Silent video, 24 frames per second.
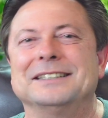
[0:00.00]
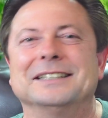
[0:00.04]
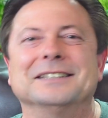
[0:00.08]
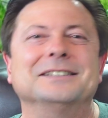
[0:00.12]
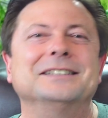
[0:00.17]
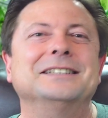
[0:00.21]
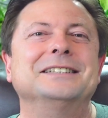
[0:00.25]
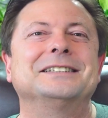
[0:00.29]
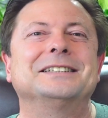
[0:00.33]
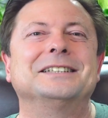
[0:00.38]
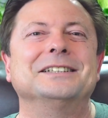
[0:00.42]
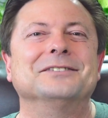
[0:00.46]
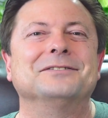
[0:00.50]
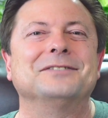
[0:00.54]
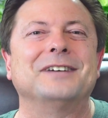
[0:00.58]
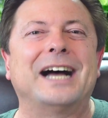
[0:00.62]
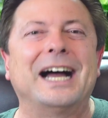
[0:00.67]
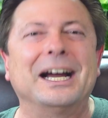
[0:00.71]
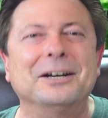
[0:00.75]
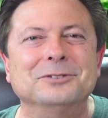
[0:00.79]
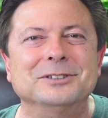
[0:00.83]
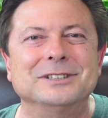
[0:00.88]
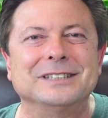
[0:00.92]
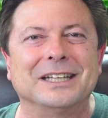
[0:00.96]
at least if
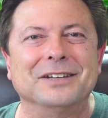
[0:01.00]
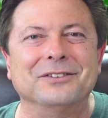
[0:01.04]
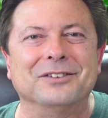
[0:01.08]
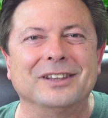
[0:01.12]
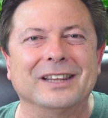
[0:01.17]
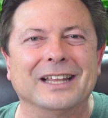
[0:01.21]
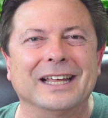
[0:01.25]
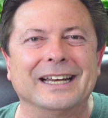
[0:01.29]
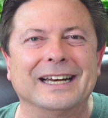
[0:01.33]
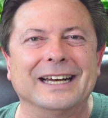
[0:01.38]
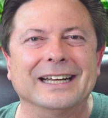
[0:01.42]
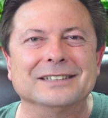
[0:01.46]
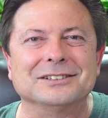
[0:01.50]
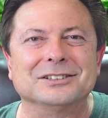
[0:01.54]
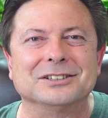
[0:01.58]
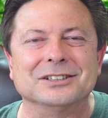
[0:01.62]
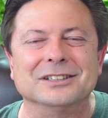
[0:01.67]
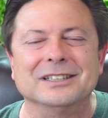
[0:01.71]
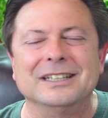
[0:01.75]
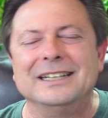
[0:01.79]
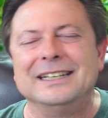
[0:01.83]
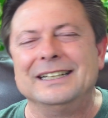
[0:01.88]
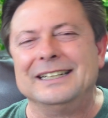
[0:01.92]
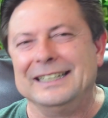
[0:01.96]
I was giving that
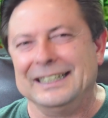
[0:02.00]
answer,